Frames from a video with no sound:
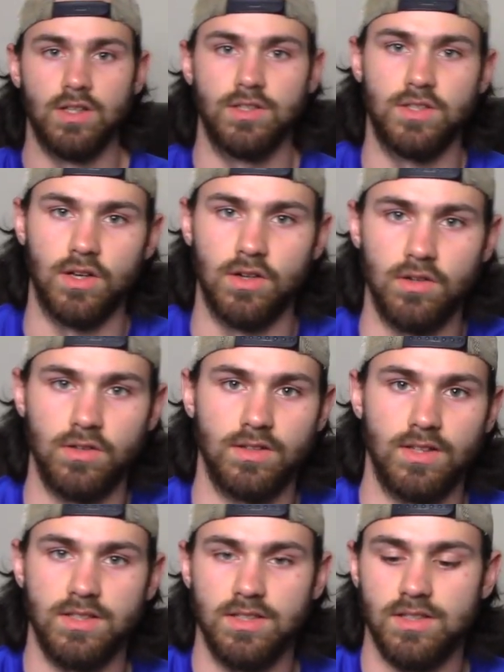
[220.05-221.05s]
So
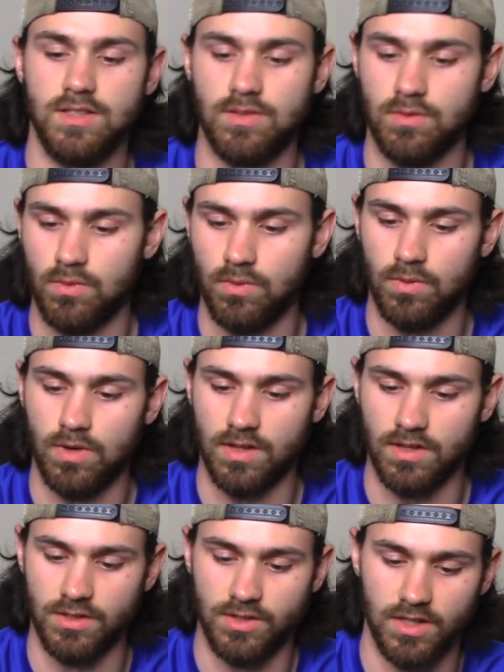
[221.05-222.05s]
this is one
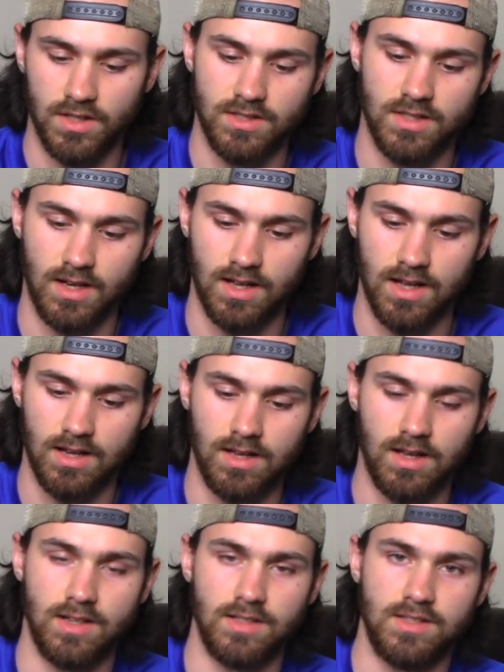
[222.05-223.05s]
of the jigs that I got
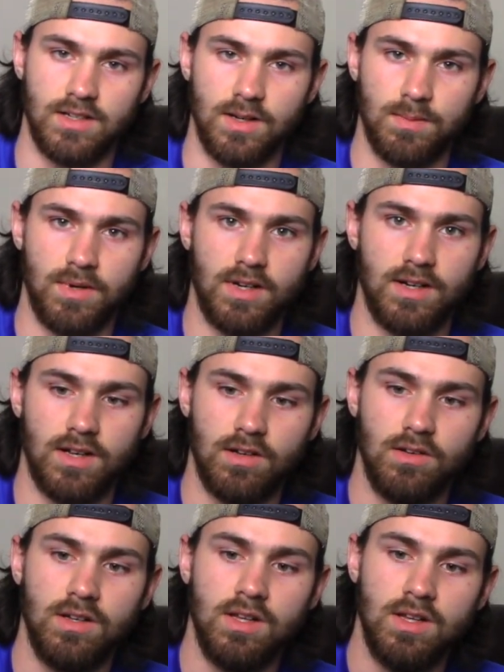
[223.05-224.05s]
kind of set up right
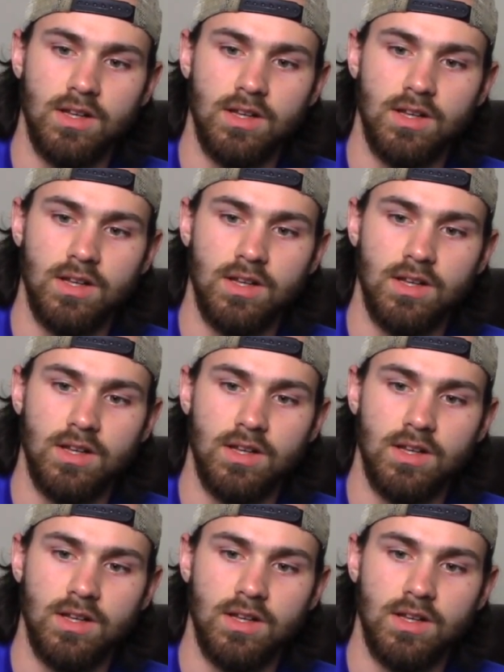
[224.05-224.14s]
now.